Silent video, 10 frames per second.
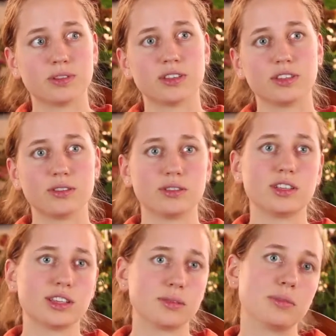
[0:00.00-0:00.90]
and you
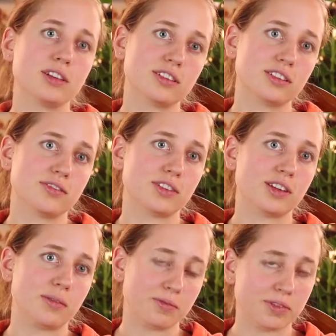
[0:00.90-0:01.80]
eat the meat
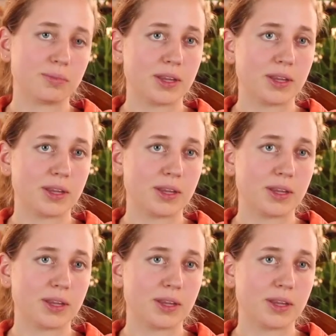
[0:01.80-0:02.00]
from